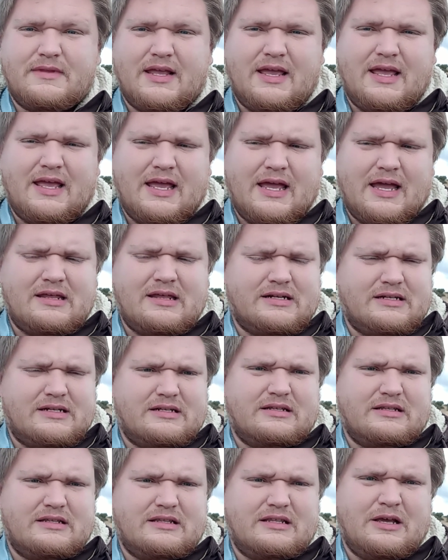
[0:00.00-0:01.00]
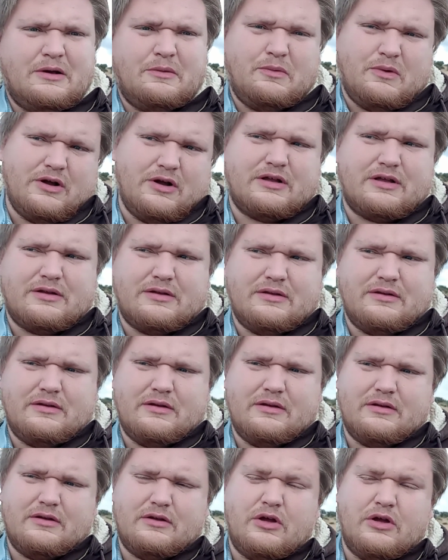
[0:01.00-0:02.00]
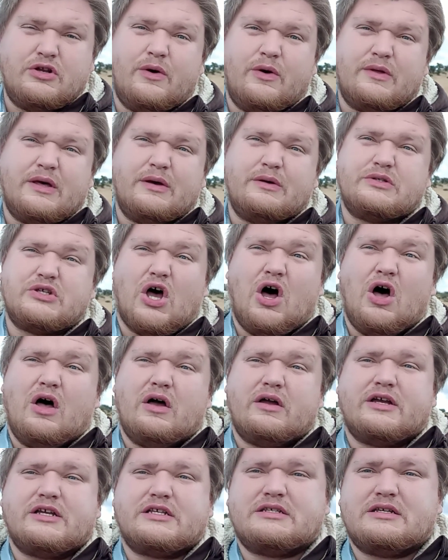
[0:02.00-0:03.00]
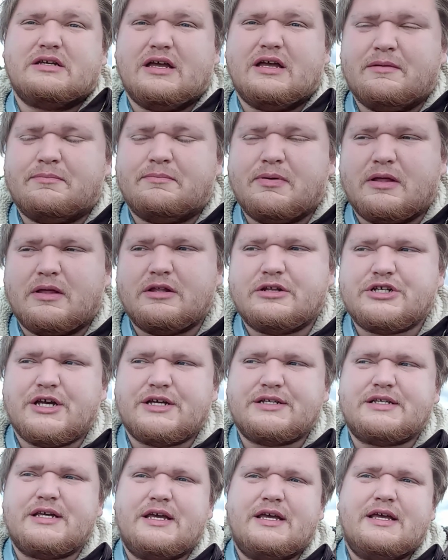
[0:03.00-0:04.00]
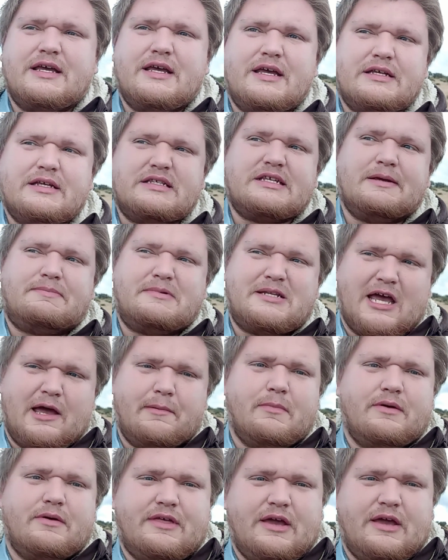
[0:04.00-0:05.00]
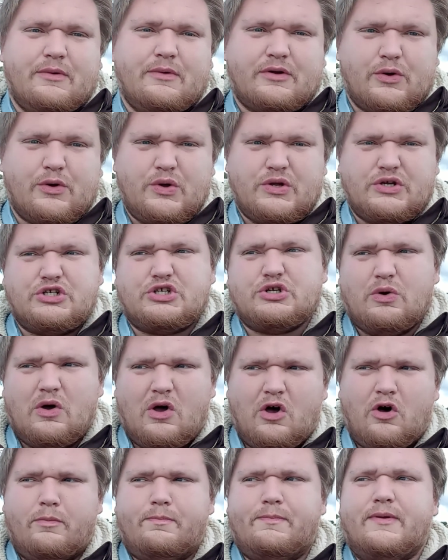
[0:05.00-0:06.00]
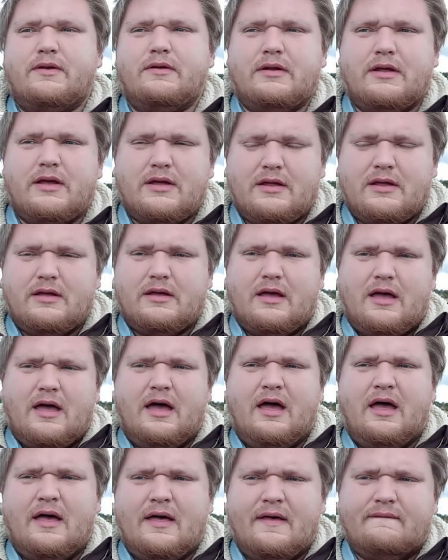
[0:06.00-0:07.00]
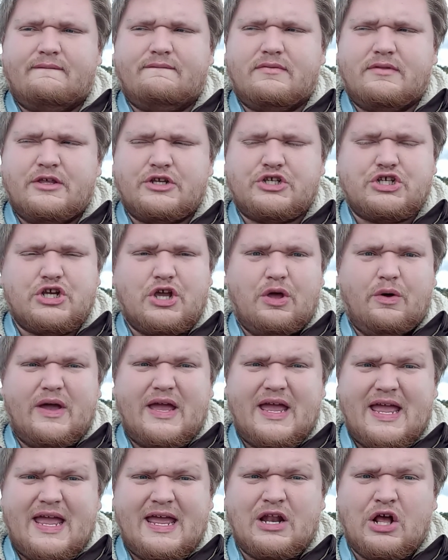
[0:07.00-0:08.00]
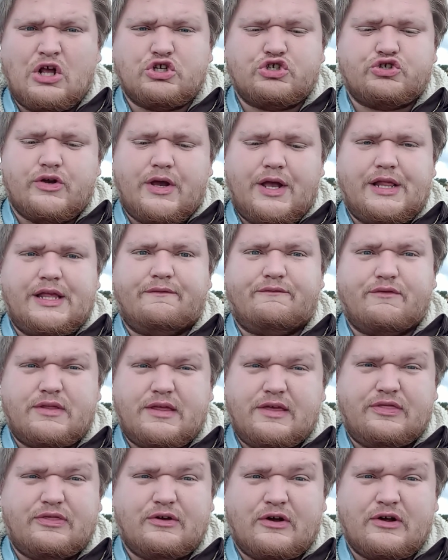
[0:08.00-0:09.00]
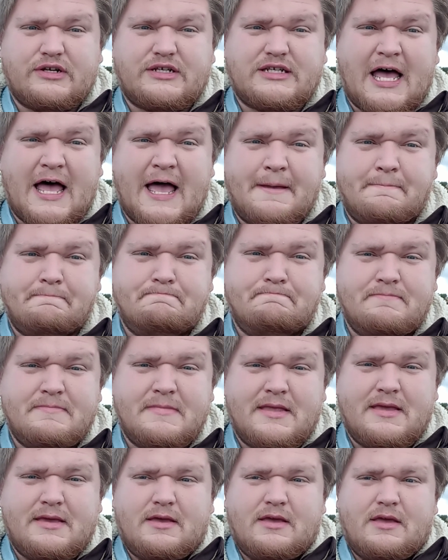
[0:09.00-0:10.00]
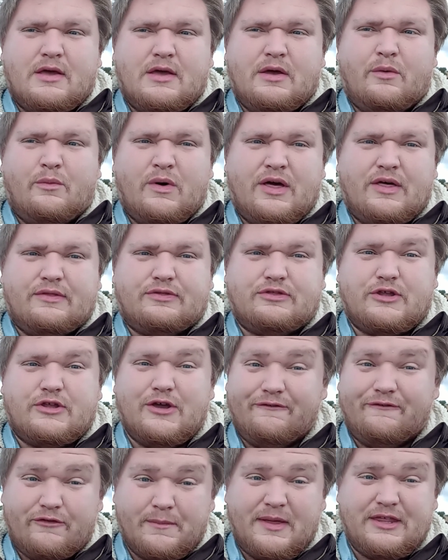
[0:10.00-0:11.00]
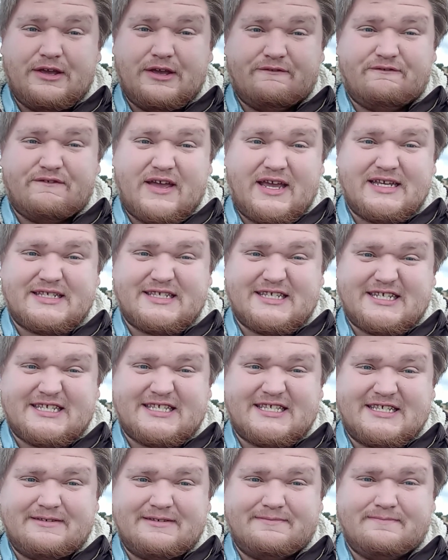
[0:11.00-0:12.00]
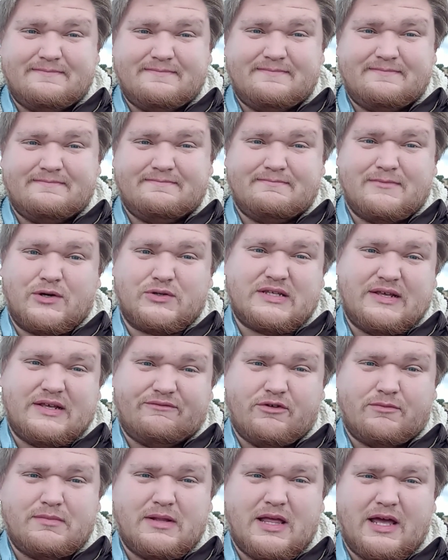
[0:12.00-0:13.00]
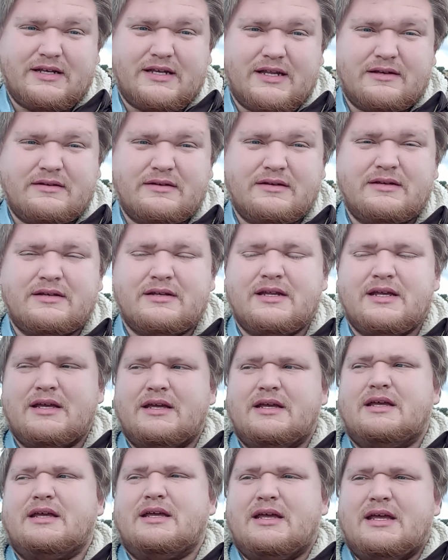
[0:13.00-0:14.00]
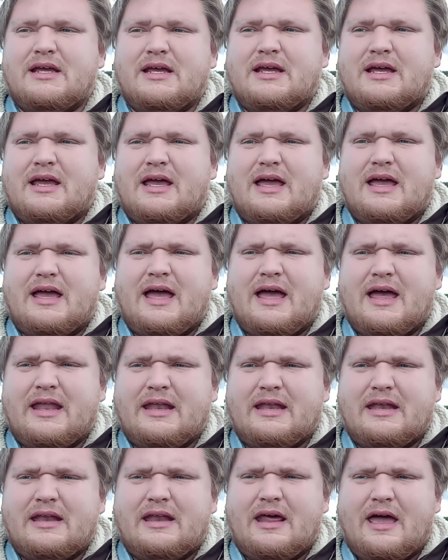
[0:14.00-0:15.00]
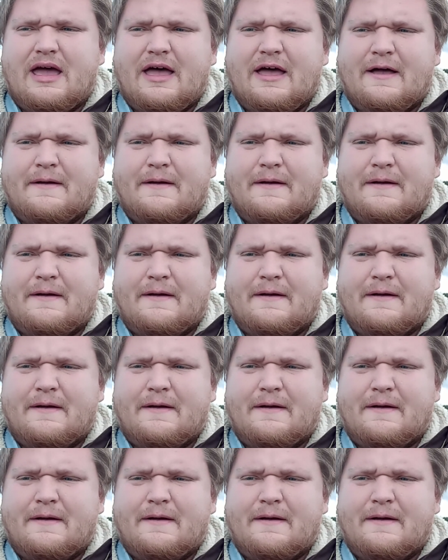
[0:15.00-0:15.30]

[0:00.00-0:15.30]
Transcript: And they were, oh no, that was August. I apologize. September, they were going to open uh, the show in Australia for the third time with two familiar faces, mostly from London. And uh,